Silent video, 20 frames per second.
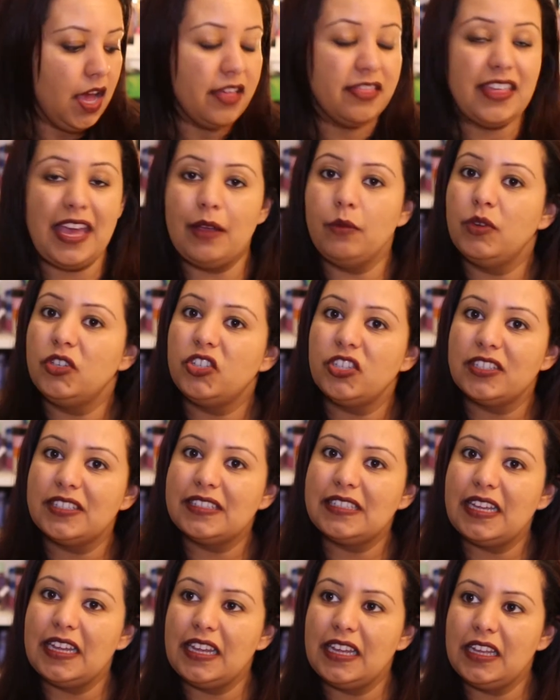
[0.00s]
They were
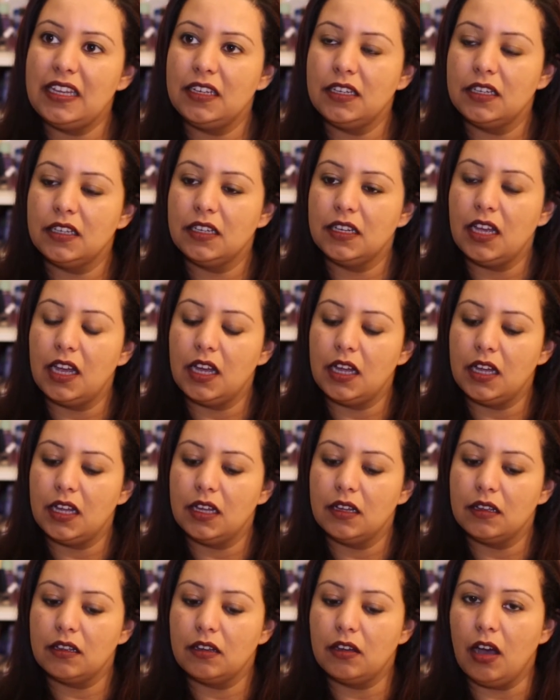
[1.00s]
just in
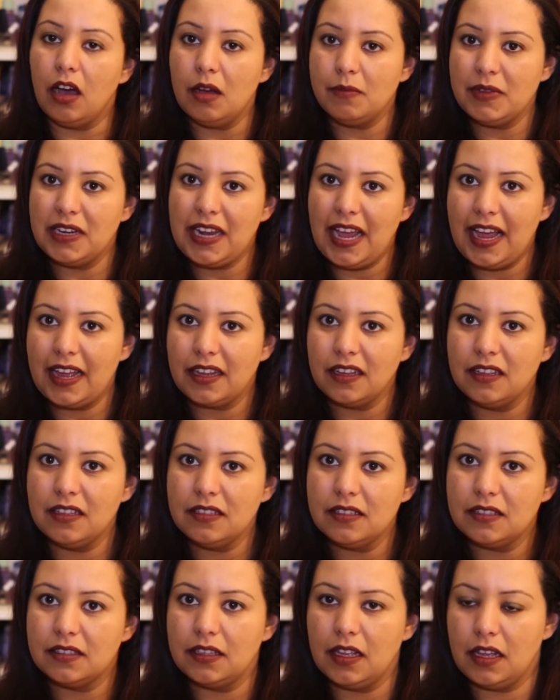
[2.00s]
uh, garment
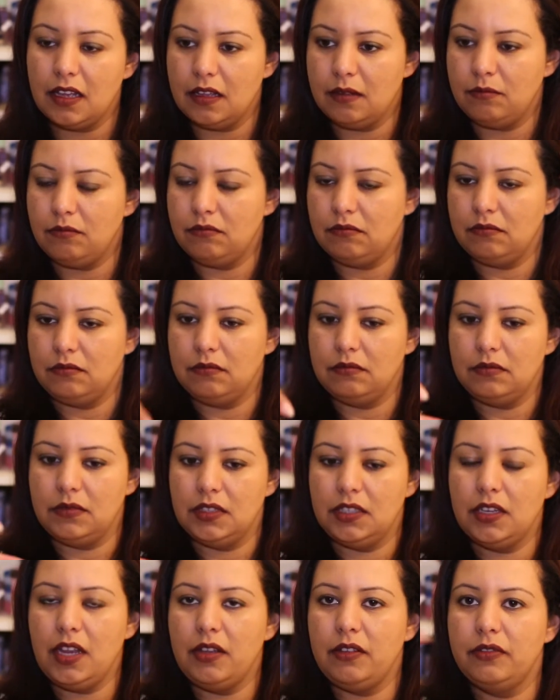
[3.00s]
hangers. Um,
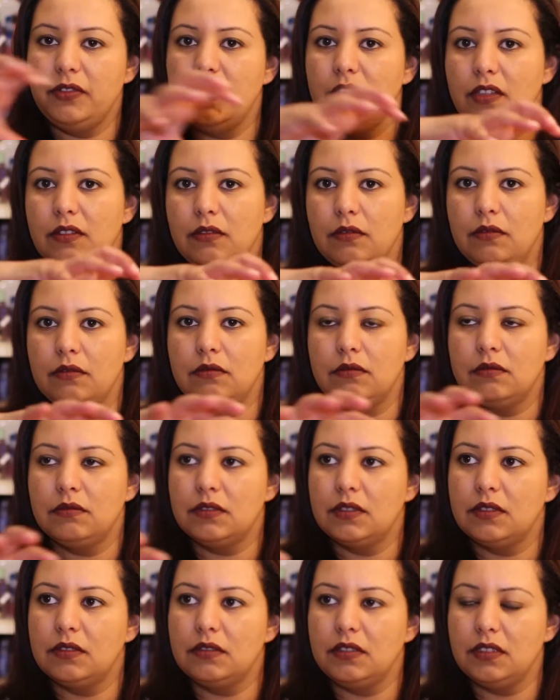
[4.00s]
you know, if you,
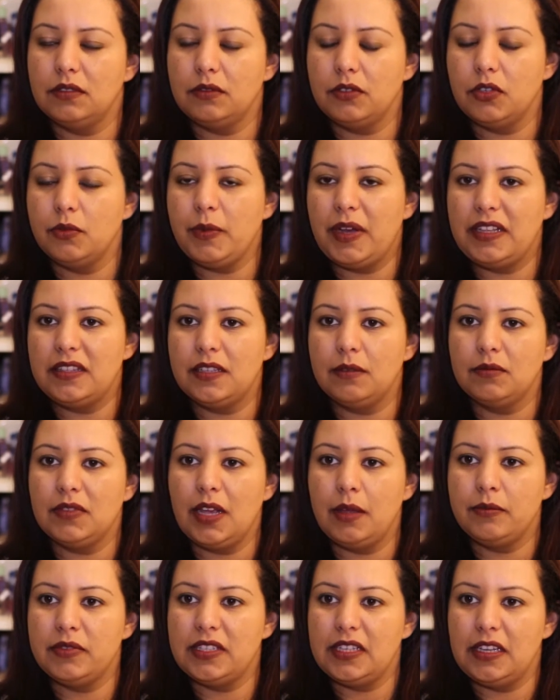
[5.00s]
you, you might
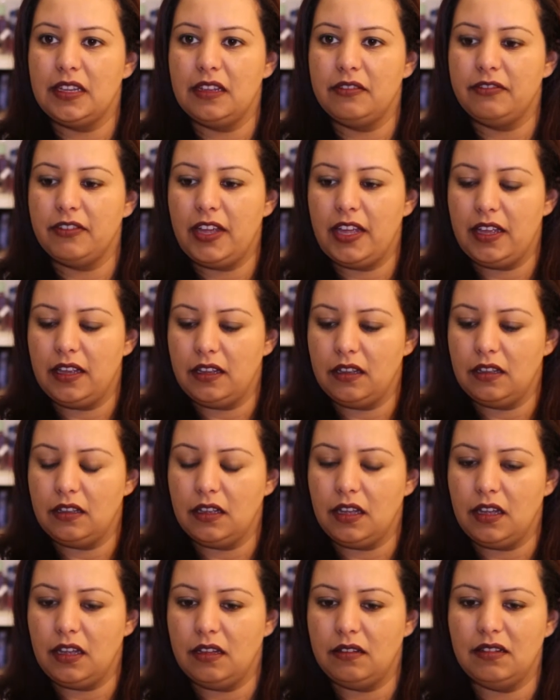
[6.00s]
sometimes see if they
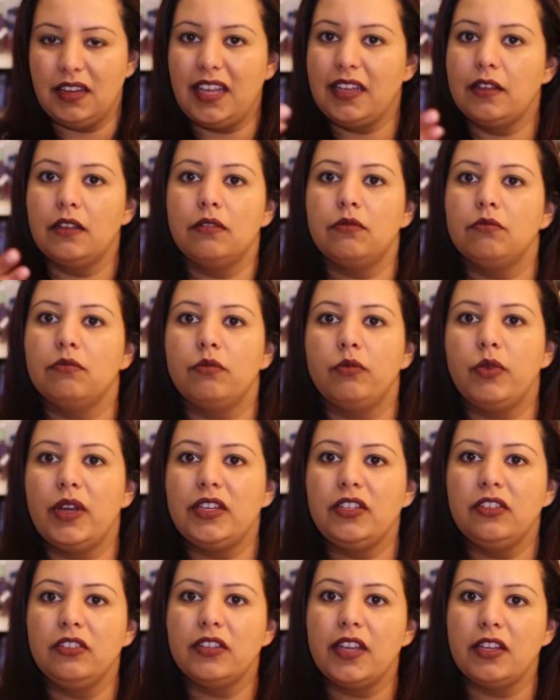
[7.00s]
uh, like
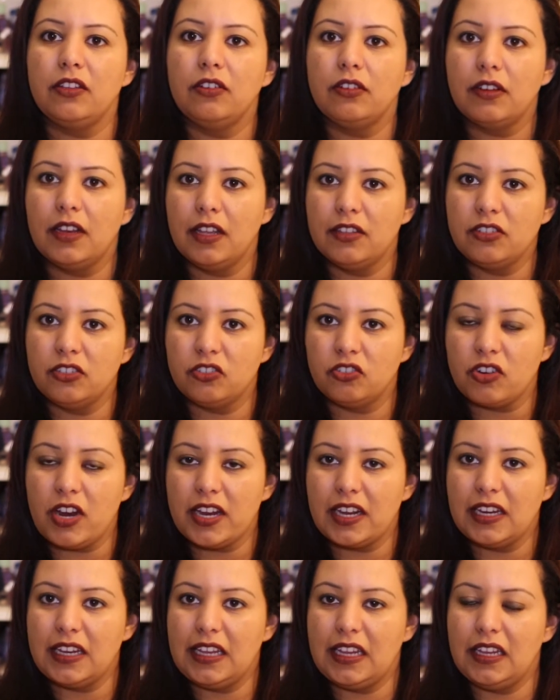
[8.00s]
when you get your clothes dry
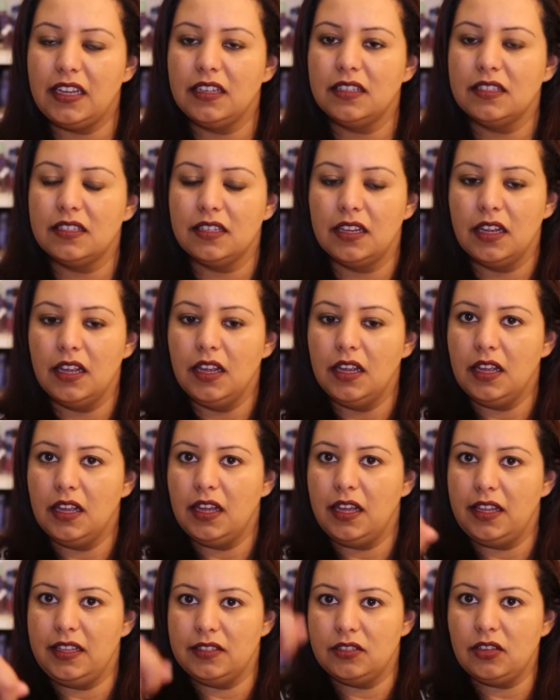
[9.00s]
cleaned,
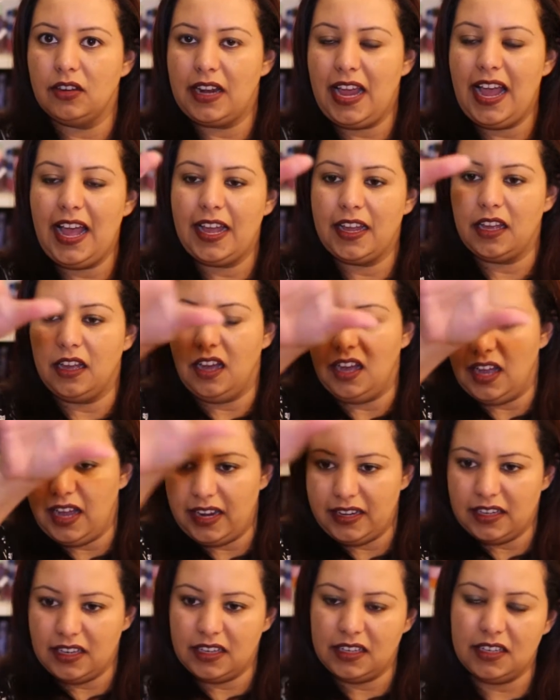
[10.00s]
it's on a hanger
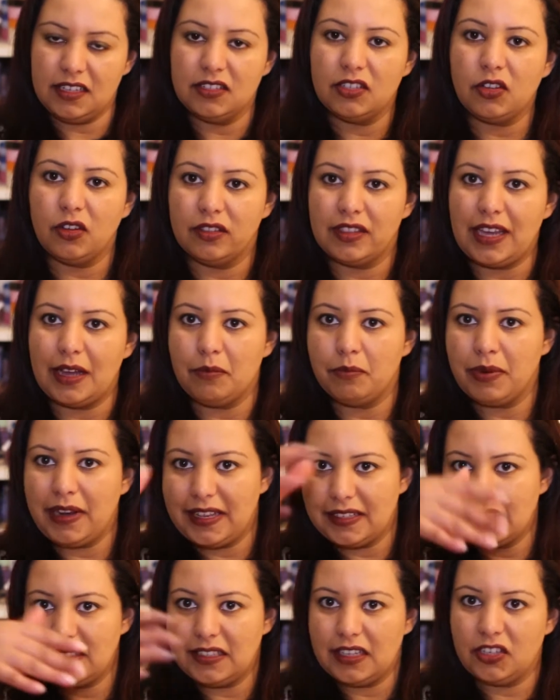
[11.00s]
and then it's got that
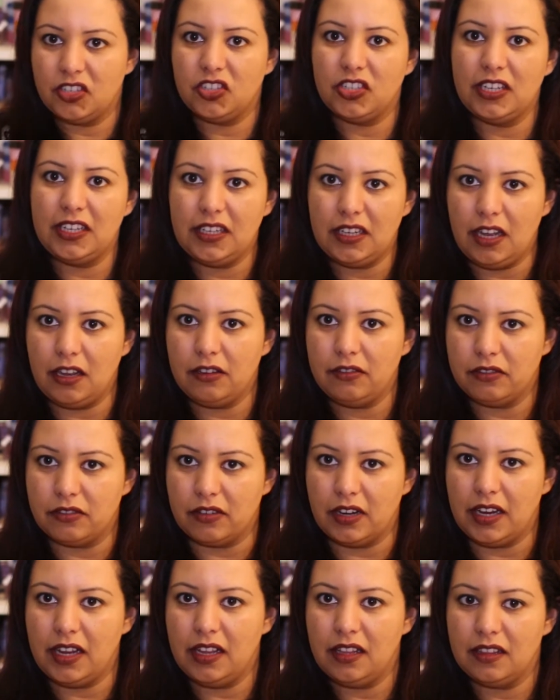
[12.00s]
plastic sheet
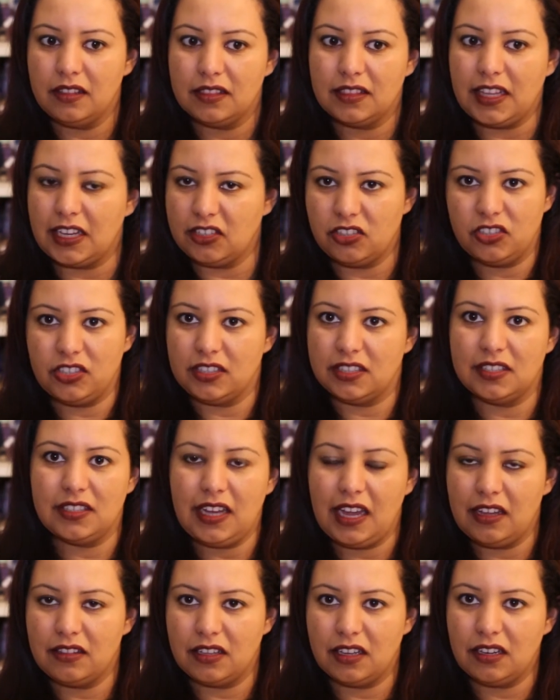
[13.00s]
over it. That's just
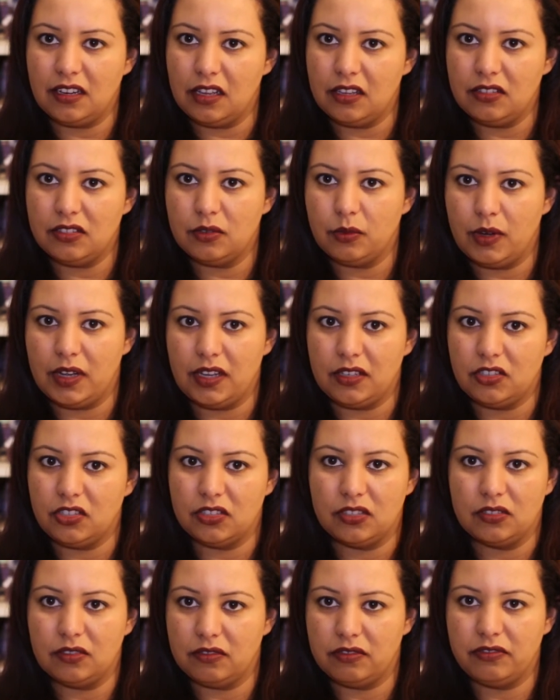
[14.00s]
how the clothes were,
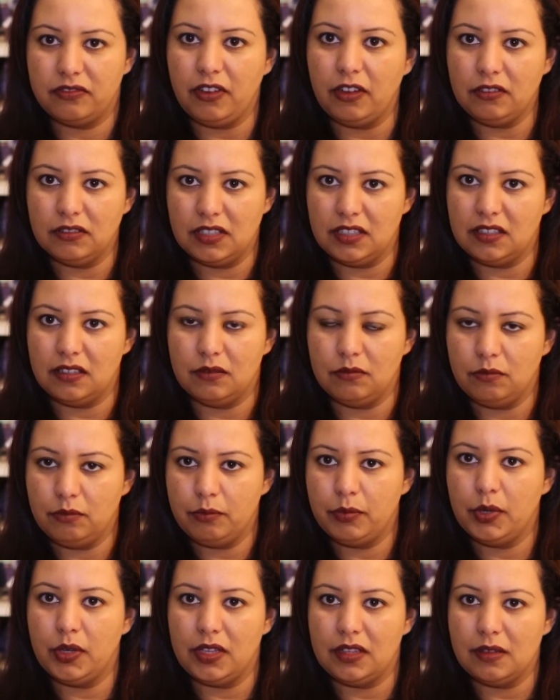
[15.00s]
just sort of folded and
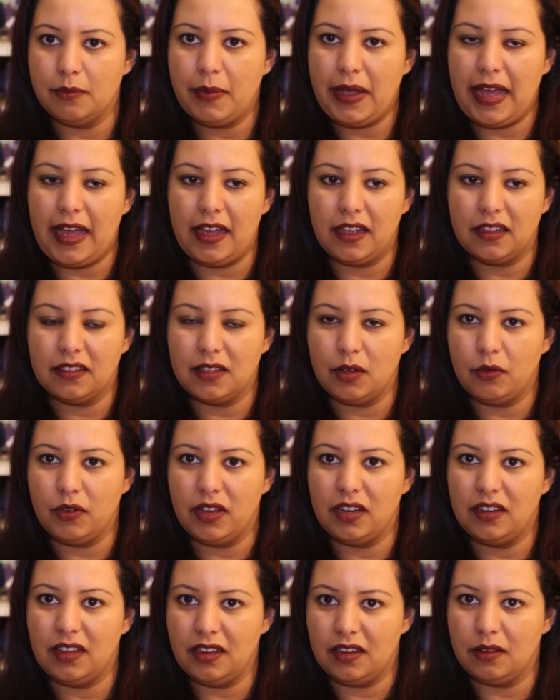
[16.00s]
put in the bag. They
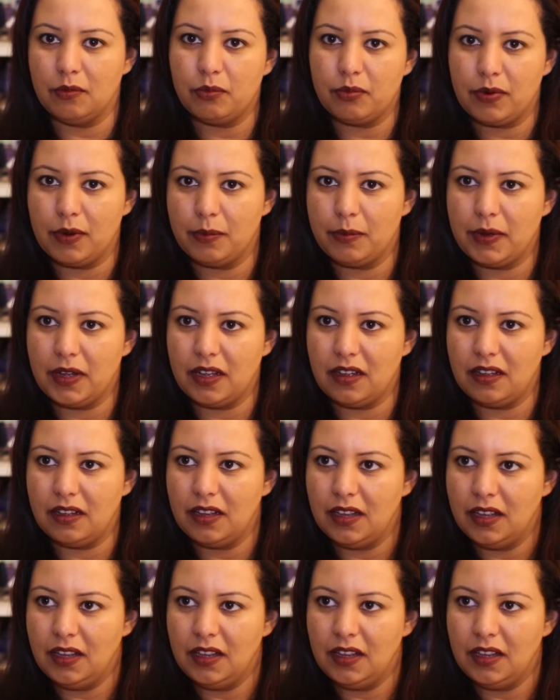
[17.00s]
weren't in a proper